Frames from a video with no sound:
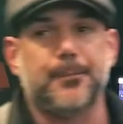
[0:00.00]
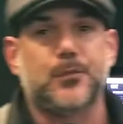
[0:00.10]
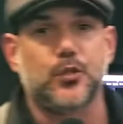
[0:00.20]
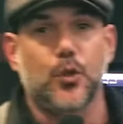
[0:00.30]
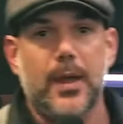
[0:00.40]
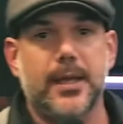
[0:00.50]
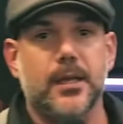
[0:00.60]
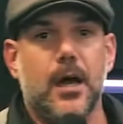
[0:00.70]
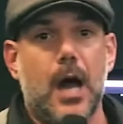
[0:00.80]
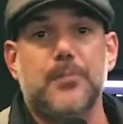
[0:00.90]
to doing
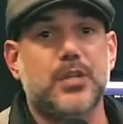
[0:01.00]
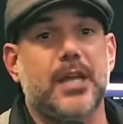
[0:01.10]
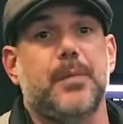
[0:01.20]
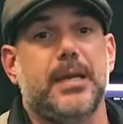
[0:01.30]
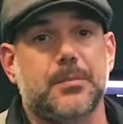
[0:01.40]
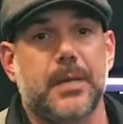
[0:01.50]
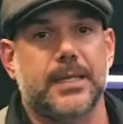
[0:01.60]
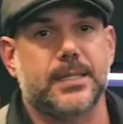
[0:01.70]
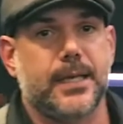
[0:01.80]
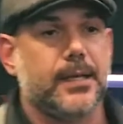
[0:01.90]
object-based
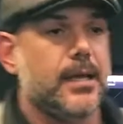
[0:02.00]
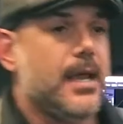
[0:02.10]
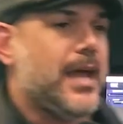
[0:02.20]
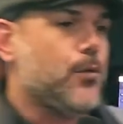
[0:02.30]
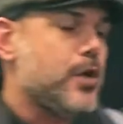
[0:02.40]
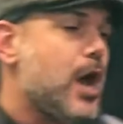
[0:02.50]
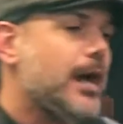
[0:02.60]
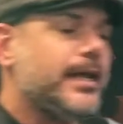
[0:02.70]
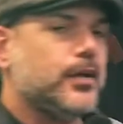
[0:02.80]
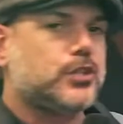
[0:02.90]
mixing. And we're
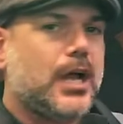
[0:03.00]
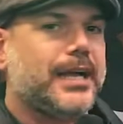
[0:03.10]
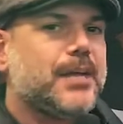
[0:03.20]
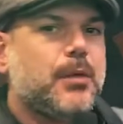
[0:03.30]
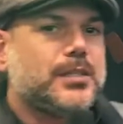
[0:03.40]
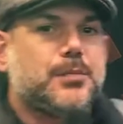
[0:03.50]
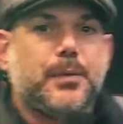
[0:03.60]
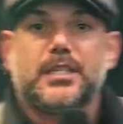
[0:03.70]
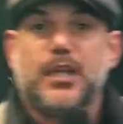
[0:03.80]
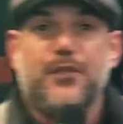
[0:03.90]
not here talking about
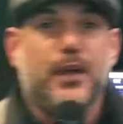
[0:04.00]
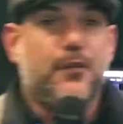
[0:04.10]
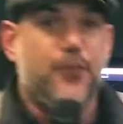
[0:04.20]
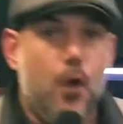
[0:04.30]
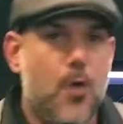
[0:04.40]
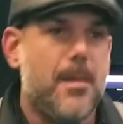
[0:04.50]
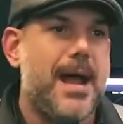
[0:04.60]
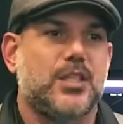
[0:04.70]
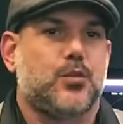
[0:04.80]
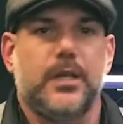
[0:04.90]
specific
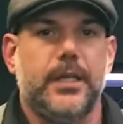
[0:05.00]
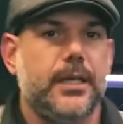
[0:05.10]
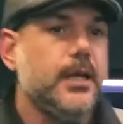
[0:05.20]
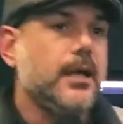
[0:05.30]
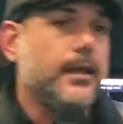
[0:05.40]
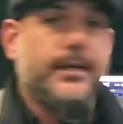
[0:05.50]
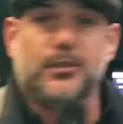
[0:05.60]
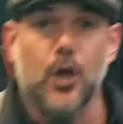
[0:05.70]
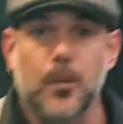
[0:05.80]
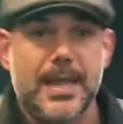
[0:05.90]
formats really like
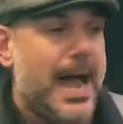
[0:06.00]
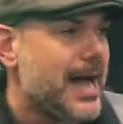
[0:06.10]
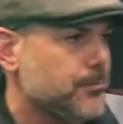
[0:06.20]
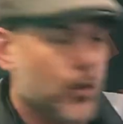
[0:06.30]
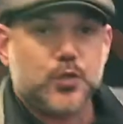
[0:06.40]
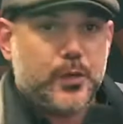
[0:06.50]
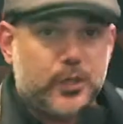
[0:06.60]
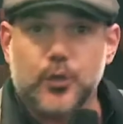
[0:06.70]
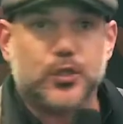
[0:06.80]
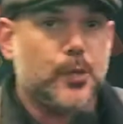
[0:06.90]
Dolby Atmos. We
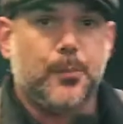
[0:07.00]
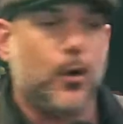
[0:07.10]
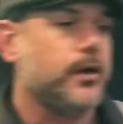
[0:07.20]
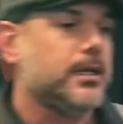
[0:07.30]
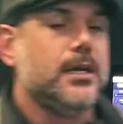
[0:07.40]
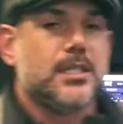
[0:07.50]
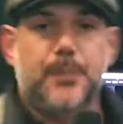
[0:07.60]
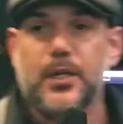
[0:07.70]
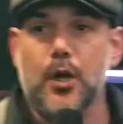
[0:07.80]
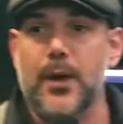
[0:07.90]
do support
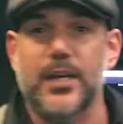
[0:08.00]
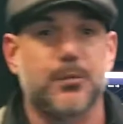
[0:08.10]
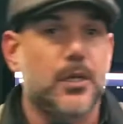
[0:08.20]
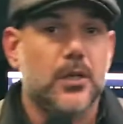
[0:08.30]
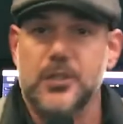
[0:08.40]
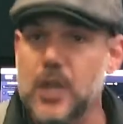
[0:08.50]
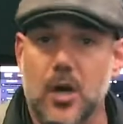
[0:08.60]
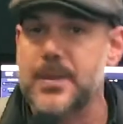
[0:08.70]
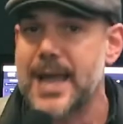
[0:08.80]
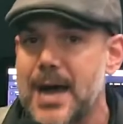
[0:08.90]
speaker arrangement on the
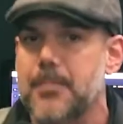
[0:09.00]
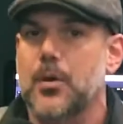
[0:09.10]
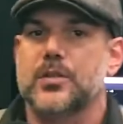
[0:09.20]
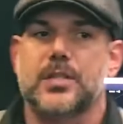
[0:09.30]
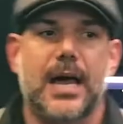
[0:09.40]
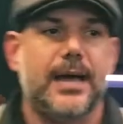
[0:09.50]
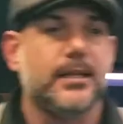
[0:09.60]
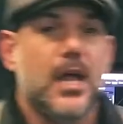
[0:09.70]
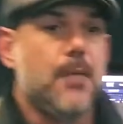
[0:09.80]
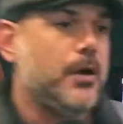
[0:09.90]
Dolby Atmos side,
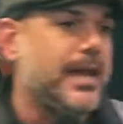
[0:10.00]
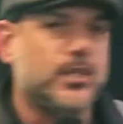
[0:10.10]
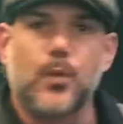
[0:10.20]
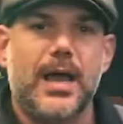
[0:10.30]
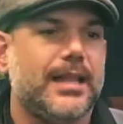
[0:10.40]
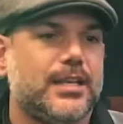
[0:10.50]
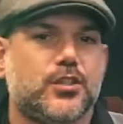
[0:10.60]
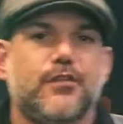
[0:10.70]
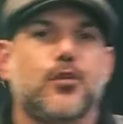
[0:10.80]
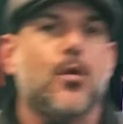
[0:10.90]
but as well as
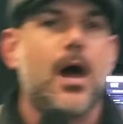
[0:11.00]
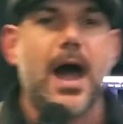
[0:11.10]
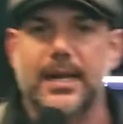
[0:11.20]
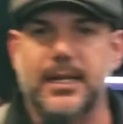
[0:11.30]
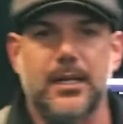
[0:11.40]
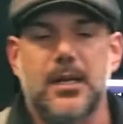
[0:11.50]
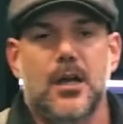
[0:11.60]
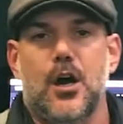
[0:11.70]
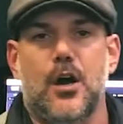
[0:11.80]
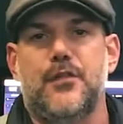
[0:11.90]
a variety
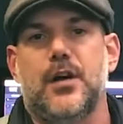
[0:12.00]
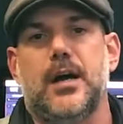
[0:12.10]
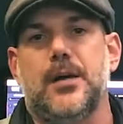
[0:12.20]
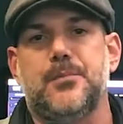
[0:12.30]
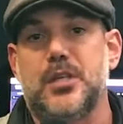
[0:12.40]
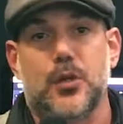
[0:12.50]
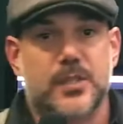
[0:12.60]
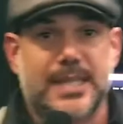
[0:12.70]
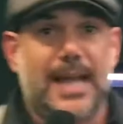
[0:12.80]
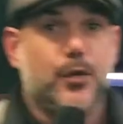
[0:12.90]
of
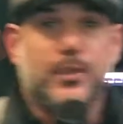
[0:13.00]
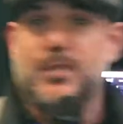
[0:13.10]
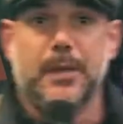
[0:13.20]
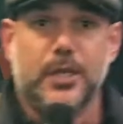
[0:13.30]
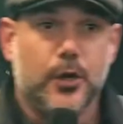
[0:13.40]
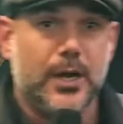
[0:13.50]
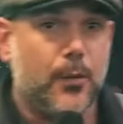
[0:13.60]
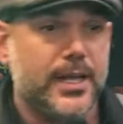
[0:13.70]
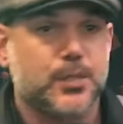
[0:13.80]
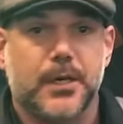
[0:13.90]
standard speaker
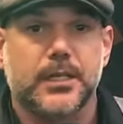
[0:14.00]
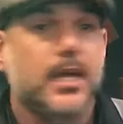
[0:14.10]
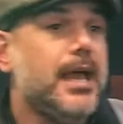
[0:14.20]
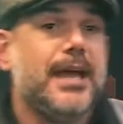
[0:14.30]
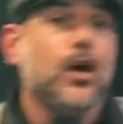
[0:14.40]
arrangement and